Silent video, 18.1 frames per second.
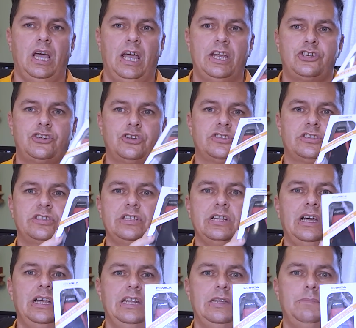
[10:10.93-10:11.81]
It's just a
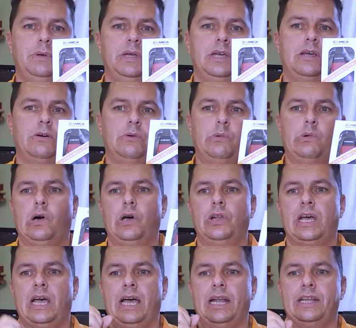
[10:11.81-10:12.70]
slightly bigger
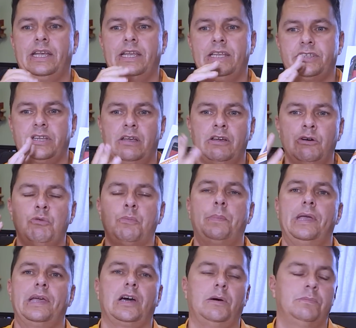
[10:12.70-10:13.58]
one, and it'll
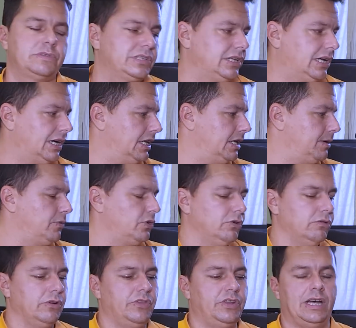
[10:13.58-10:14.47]
pick up slightly
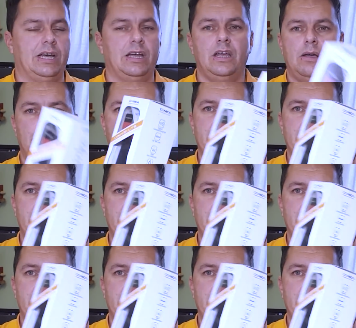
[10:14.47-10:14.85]
more on there.